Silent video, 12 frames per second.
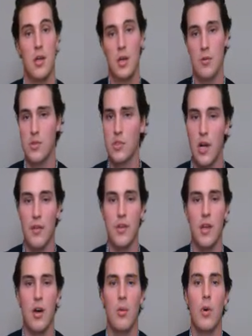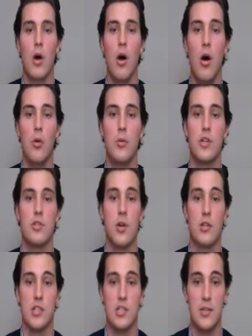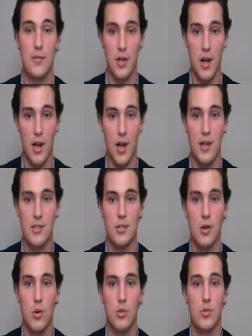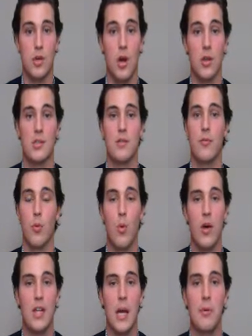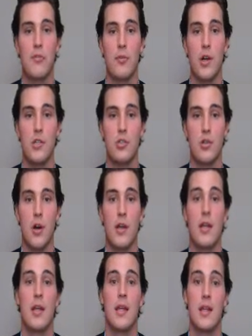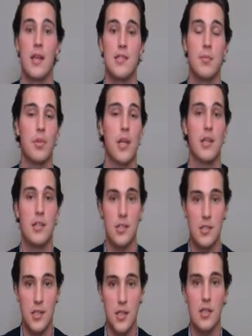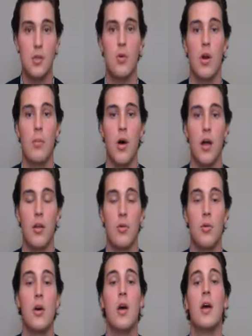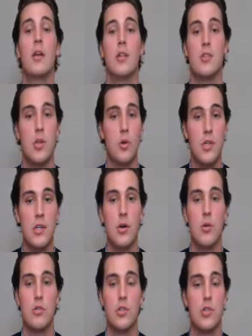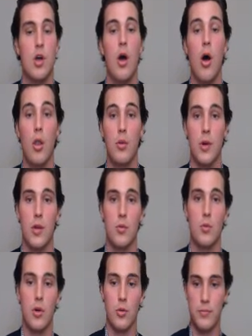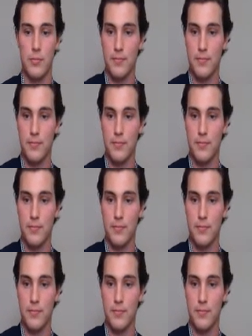We strive to help all restaurants achieve their highest goals, regardless of what type of restaurant it is, and plan to stick to our motto, consulting cultures all around the world.